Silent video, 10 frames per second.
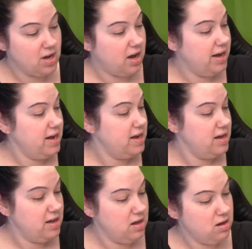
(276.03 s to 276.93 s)
I
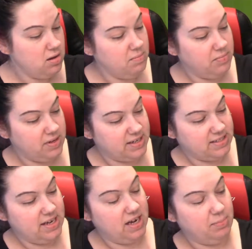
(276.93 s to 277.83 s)
am, like I
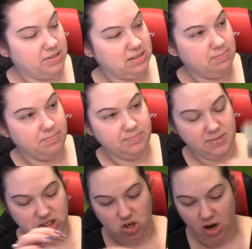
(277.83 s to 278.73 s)
said, going to put some
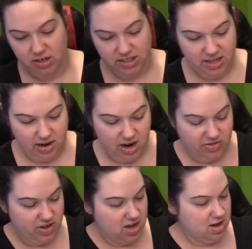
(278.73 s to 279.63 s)
stars in there, I
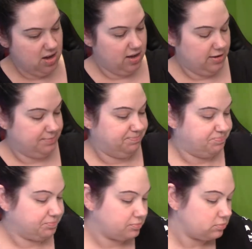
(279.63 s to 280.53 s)
think.
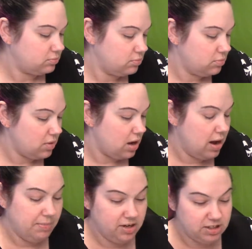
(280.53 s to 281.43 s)

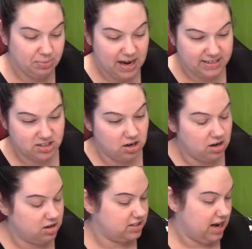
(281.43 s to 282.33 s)
I'm going to use black
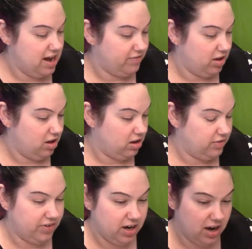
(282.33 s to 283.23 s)
stars. I have all
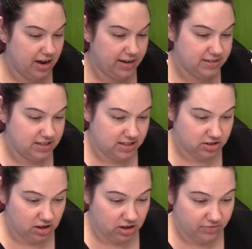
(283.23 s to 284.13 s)
different kinds. These
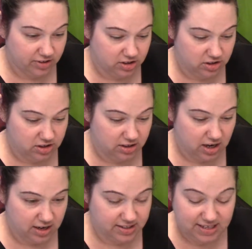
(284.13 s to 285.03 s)
are all different
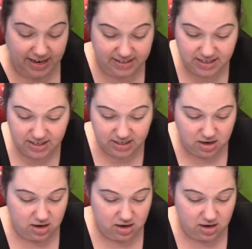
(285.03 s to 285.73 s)
sizes.